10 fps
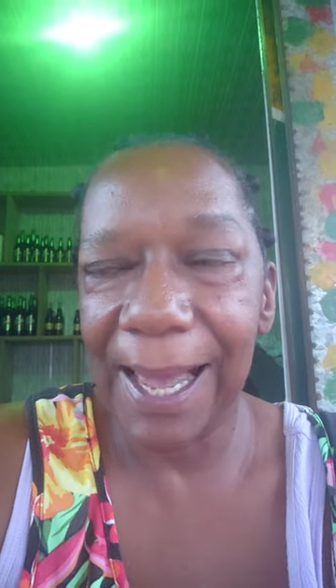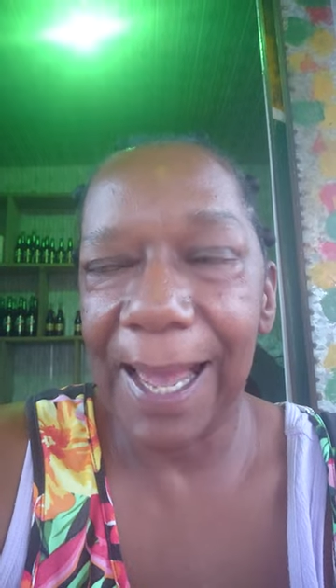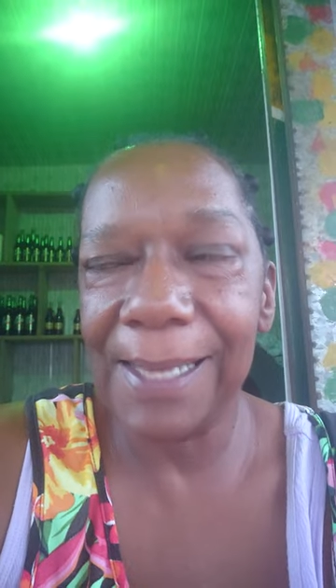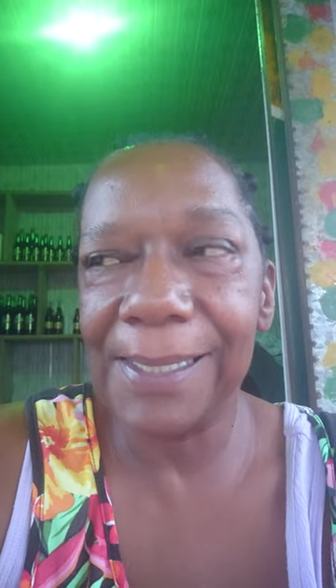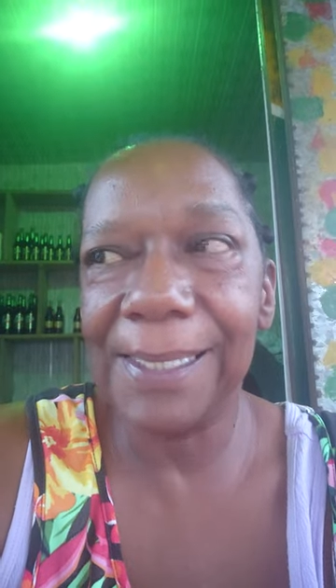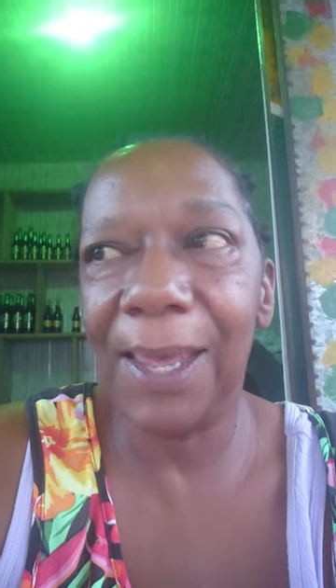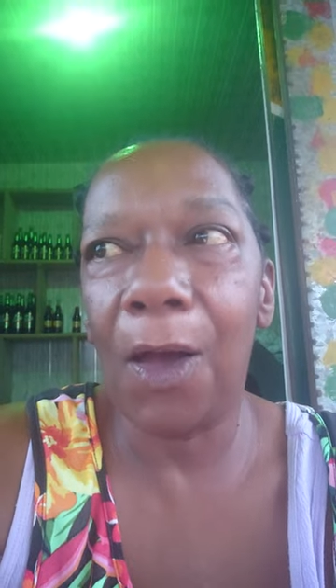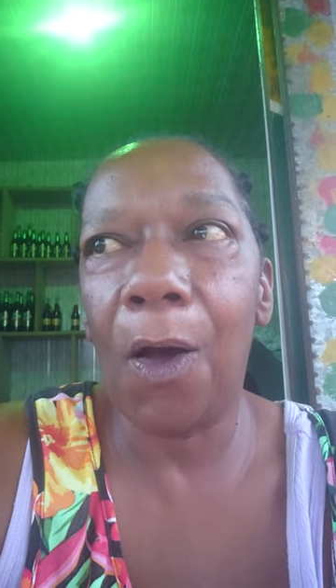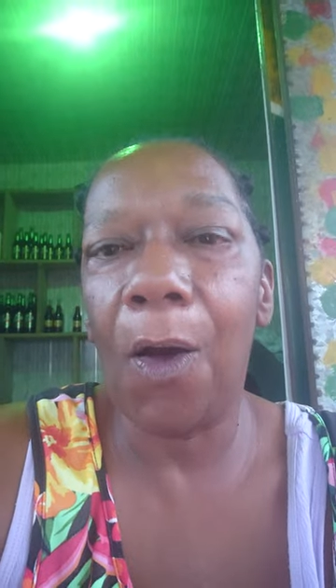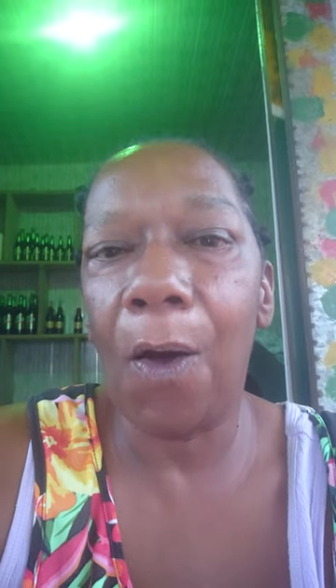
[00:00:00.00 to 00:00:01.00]
I
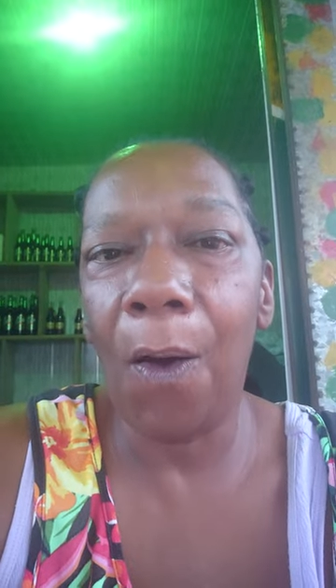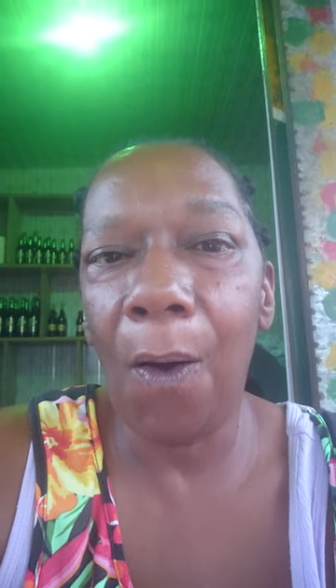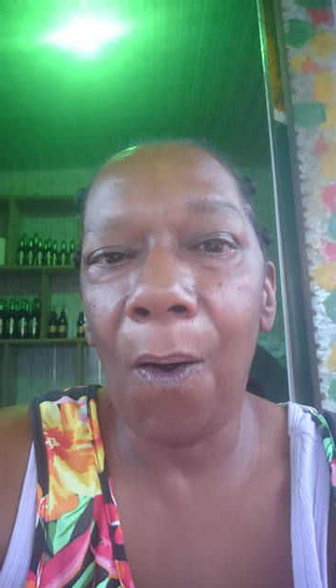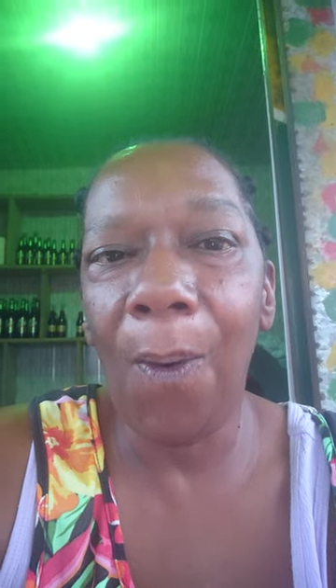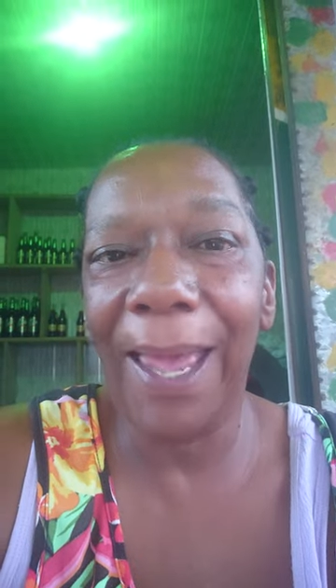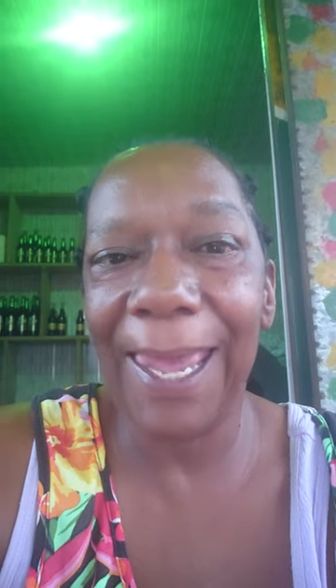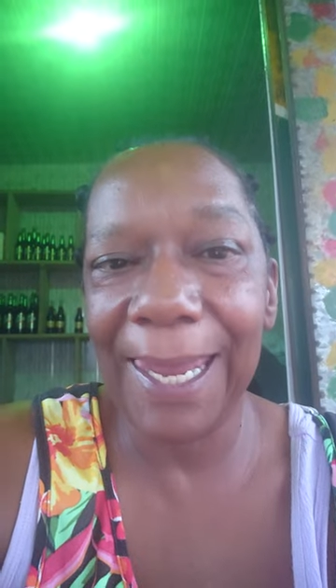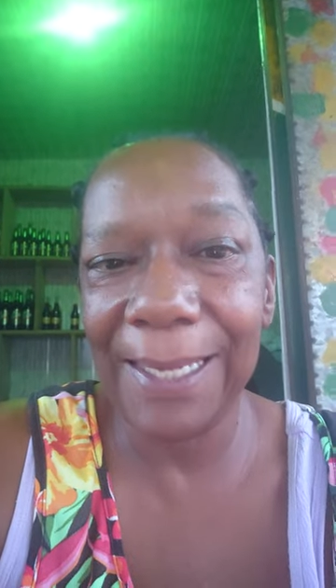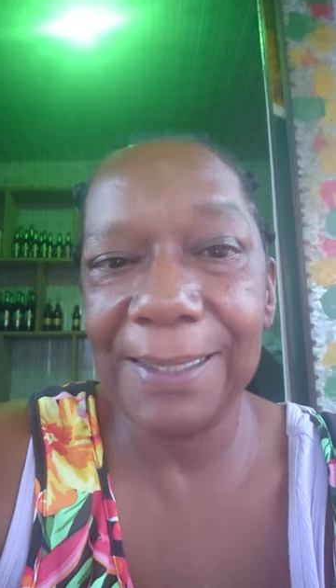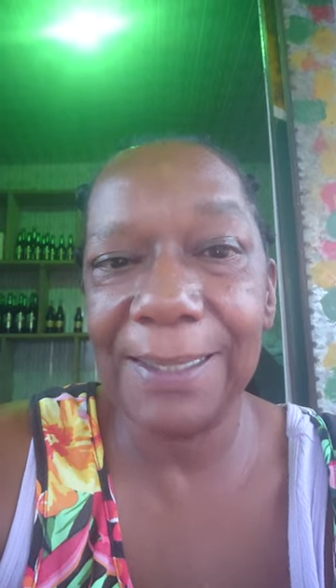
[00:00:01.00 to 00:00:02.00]
said, "Oh,
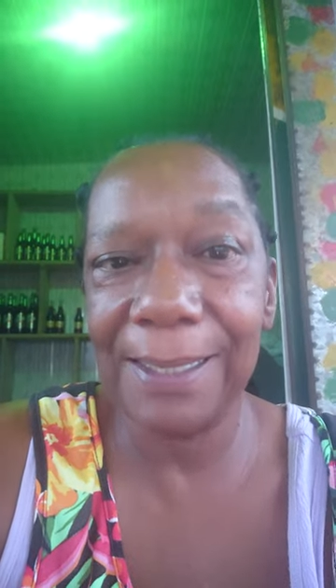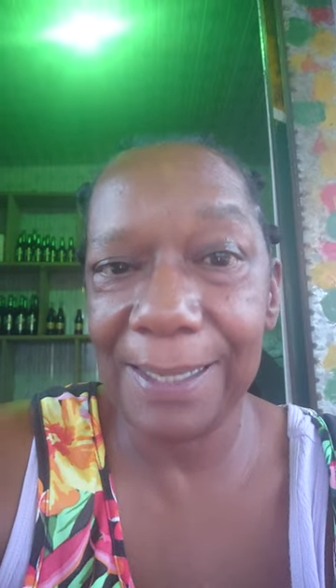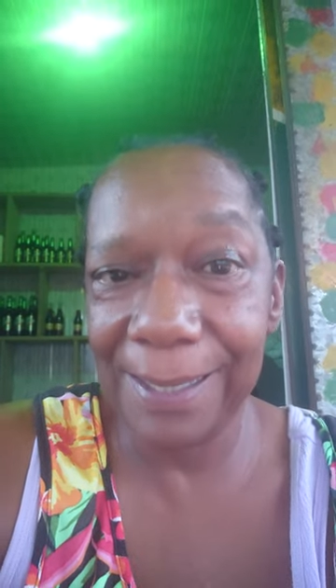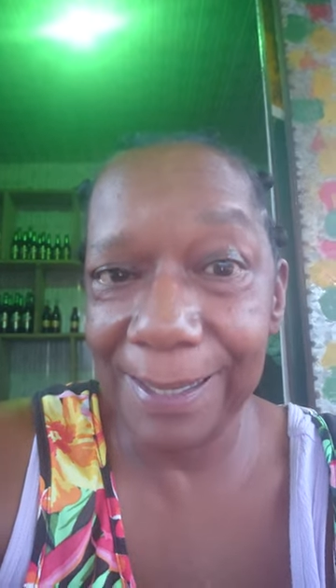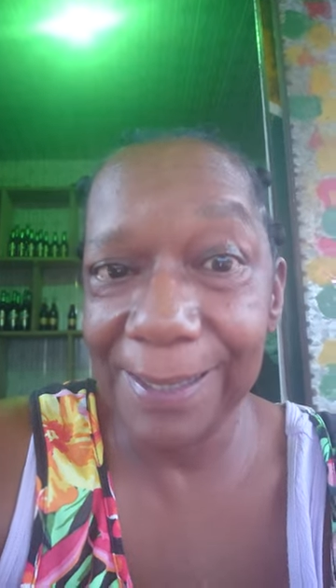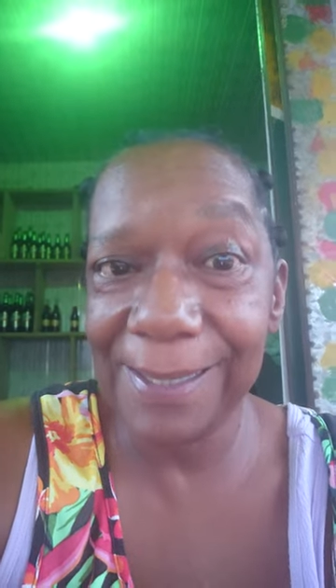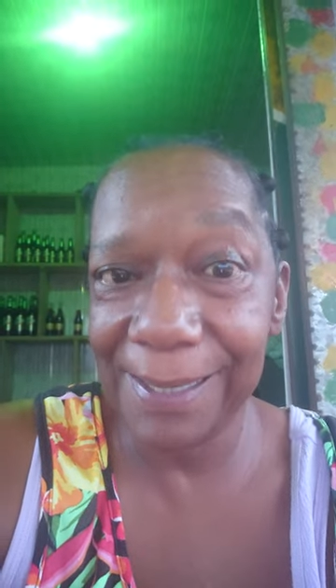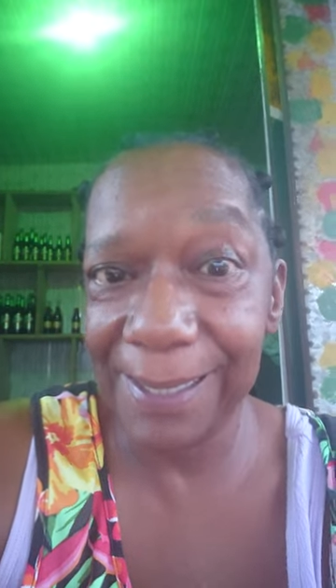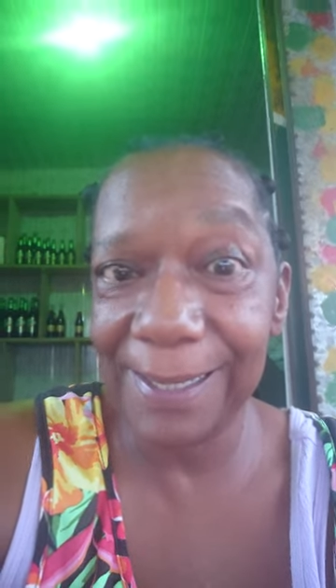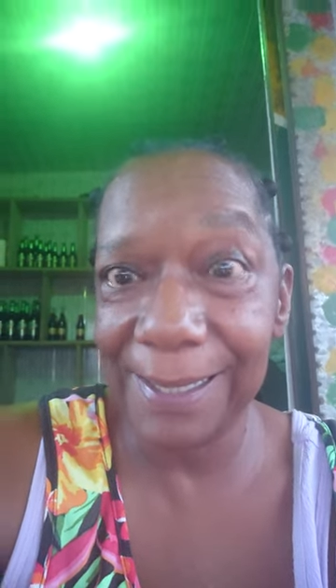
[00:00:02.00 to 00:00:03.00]
18
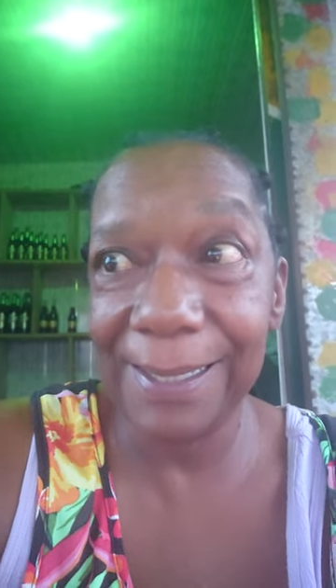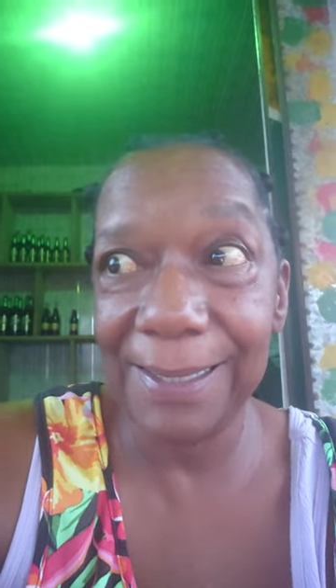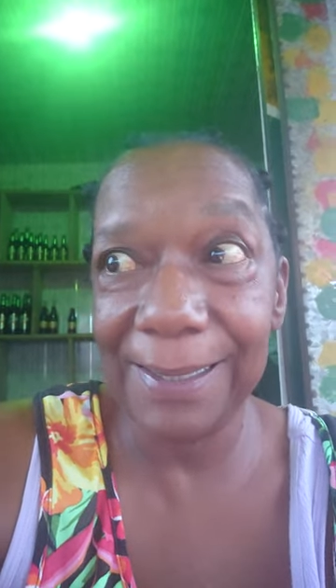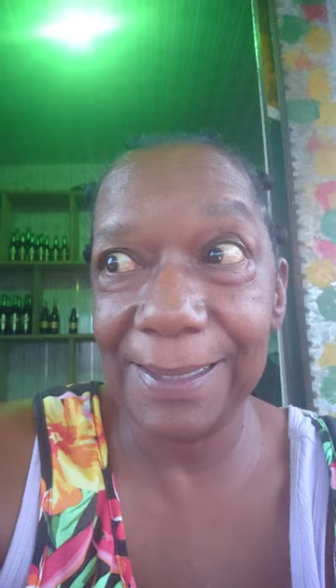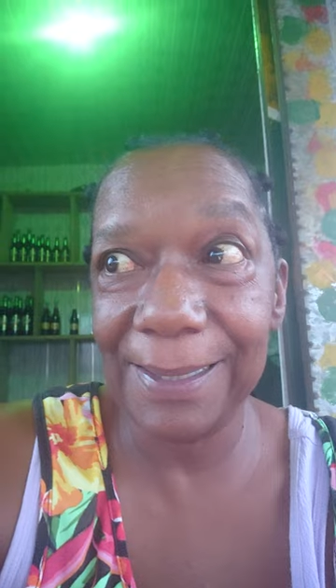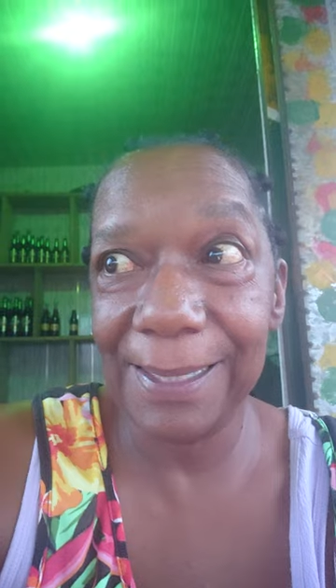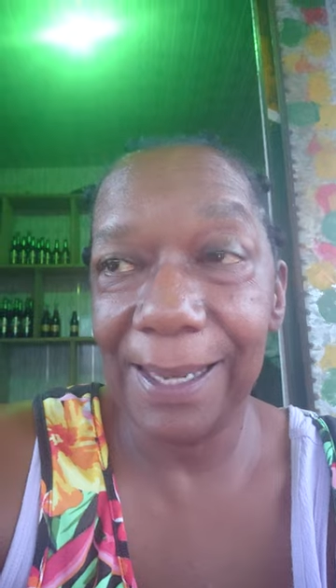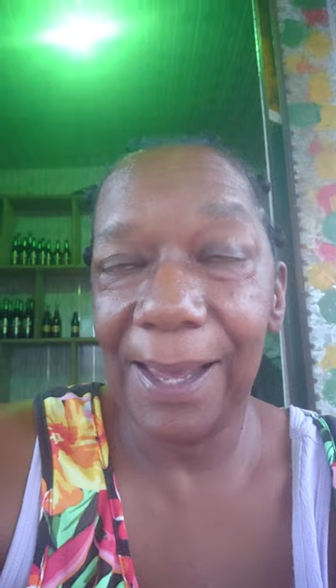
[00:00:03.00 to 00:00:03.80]
CDs.